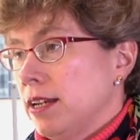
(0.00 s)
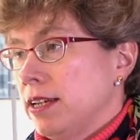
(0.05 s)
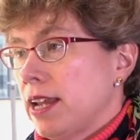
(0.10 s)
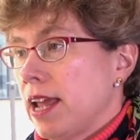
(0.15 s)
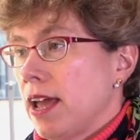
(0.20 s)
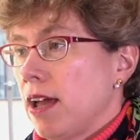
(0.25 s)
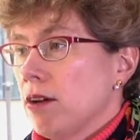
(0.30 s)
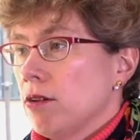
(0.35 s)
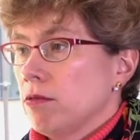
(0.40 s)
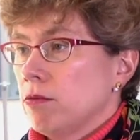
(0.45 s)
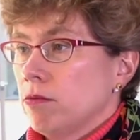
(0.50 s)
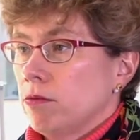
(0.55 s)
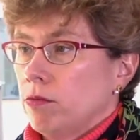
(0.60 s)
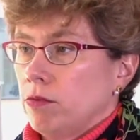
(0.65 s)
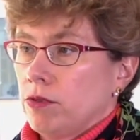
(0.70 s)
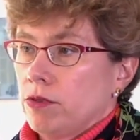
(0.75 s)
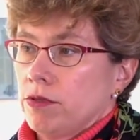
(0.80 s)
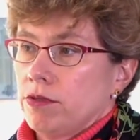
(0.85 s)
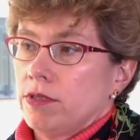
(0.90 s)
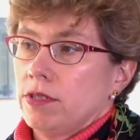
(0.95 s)
Now
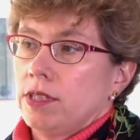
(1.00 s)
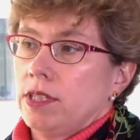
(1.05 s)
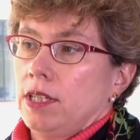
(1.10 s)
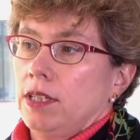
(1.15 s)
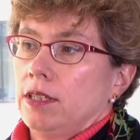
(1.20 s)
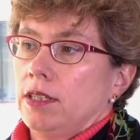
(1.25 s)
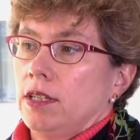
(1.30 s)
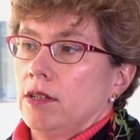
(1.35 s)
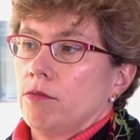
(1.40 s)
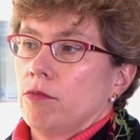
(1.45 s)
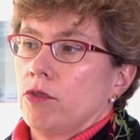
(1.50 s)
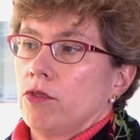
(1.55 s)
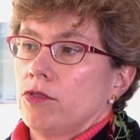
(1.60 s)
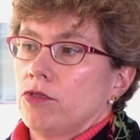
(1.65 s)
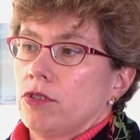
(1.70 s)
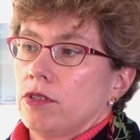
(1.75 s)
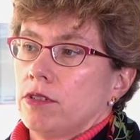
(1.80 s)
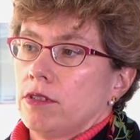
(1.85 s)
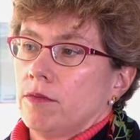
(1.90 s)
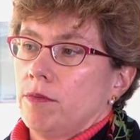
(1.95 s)
we're seeing the
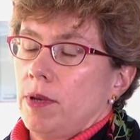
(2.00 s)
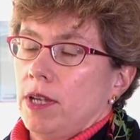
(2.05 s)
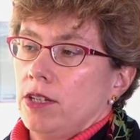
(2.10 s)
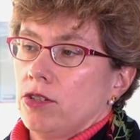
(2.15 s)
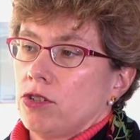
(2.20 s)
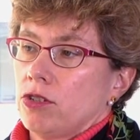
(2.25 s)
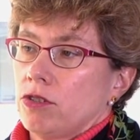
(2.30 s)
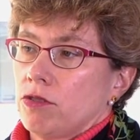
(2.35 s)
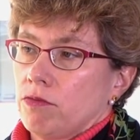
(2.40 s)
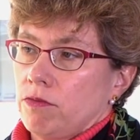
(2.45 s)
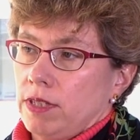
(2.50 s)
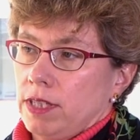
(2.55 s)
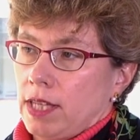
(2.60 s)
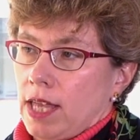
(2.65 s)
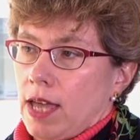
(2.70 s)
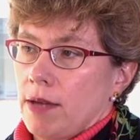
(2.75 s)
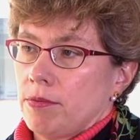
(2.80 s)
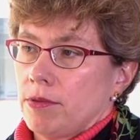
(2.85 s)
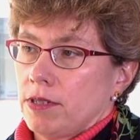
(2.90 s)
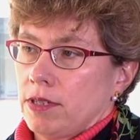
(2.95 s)
emergence of patients
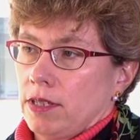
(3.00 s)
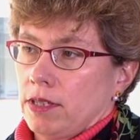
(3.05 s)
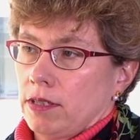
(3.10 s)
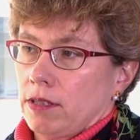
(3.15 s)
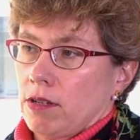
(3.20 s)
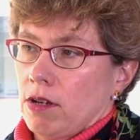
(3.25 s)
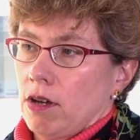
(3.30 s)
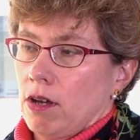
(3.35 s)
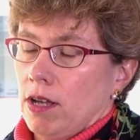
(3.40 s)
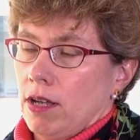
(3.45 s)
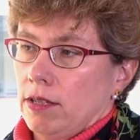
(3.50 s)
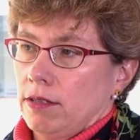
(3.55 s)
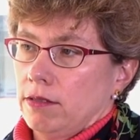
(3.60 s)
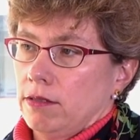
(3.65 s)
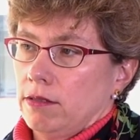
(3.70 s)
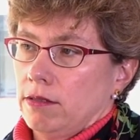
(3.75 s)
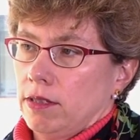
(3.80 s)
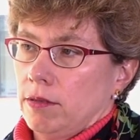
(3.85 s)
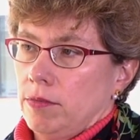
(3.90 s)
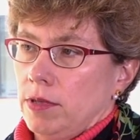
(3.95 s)
relapsing
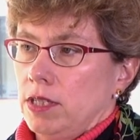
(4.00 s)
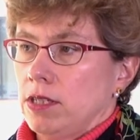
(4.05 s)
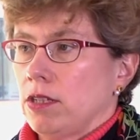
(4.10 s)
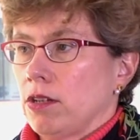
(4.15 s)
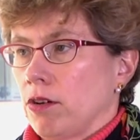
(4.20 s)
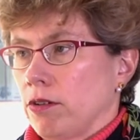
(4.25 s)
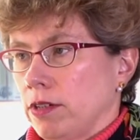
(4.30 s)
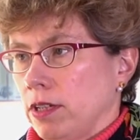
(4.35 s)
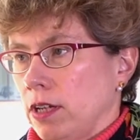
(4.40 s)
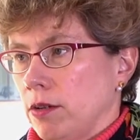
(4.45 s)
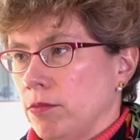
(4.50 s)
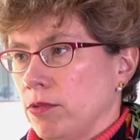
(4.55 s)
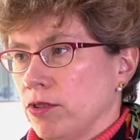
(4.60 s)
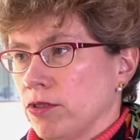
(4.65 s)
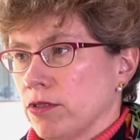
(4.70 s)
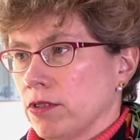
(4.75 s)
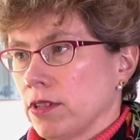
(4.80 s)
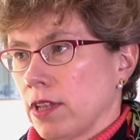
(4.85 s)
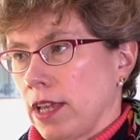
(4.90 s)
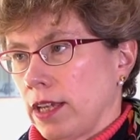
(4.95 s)
on the B C R
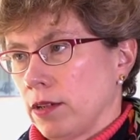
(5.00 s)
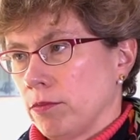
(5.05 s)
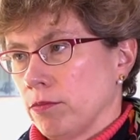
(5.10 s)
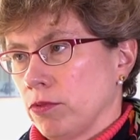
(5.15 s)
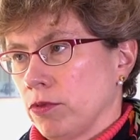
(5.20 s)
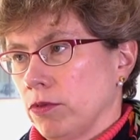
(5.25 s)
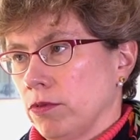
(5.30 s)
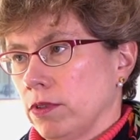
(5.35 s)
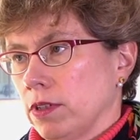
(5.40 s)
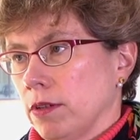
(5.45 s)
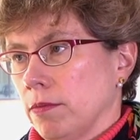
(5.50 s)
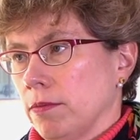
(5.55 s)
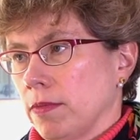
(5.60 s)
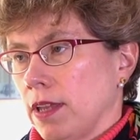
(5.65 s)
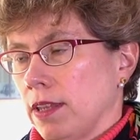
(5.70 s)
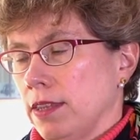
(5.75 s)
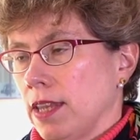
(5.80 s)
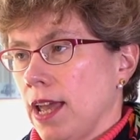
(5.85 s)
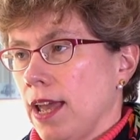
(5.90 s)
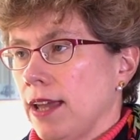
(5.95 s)
inhibitors like ibrutinib,
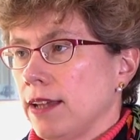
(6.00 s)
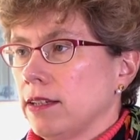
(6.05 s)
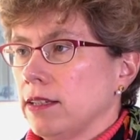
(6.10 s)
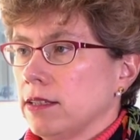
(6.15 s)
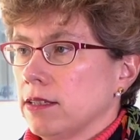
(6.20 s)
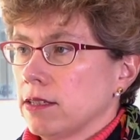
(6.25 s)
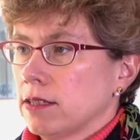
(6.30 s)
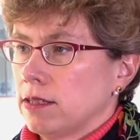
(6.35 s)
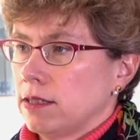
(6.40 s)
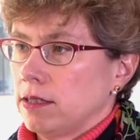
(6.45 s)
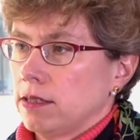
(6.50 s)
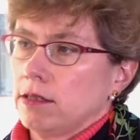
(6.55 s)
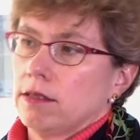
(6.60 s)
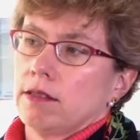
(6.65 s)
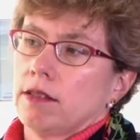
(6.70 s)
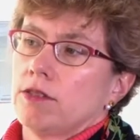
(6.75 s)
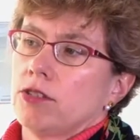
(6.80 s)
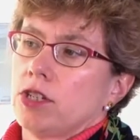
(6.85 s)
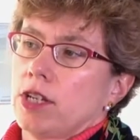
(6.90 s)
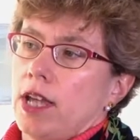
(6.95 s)
and that is
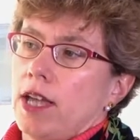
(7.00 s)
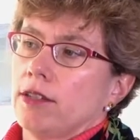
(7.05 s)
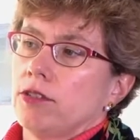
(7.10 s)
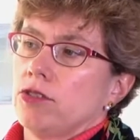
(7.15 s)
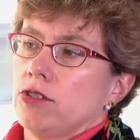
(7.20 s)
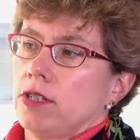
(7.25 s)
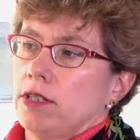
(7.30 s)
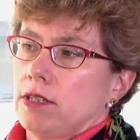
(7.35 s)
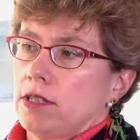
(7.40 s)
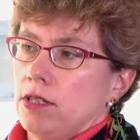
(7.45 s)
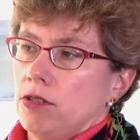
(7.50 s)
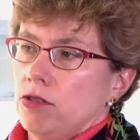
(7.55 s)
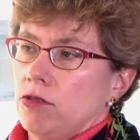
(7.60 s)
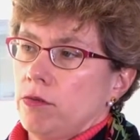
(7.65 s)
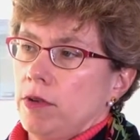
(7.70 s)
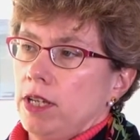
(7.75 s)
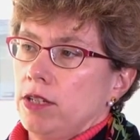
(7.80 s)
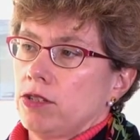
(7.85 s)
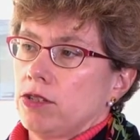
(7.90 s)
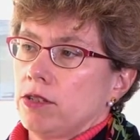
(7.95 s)
still a challenging
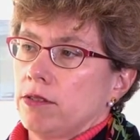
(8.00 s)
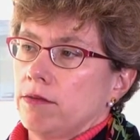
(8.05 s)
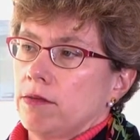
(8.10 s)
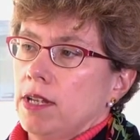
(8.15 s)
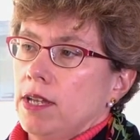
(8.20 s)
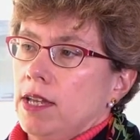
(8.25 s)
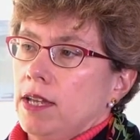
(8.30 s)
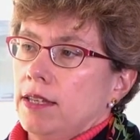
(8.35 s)
situation.